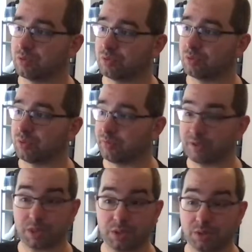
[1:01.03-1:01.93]
2, 12,
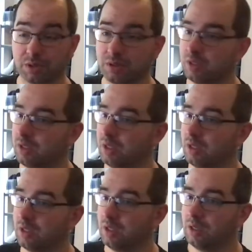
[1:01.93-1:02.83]
etc.
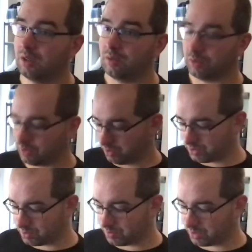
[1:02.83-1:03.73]
What is
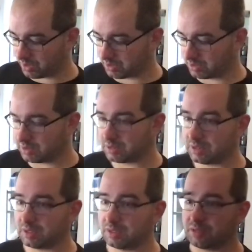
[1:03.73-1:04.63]
also super nice is
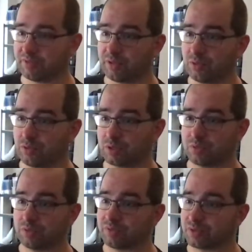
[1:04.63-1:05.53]
that this thing works
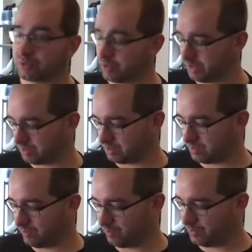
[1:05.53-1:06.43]
with strings.
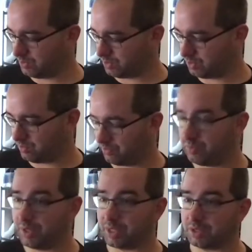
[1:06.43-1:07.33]
So if you
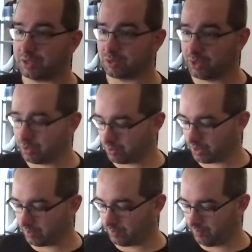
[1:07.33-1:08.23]
make a string array,
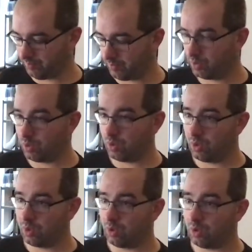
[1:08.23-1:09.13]

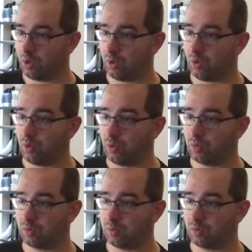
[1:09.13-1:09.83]
hello,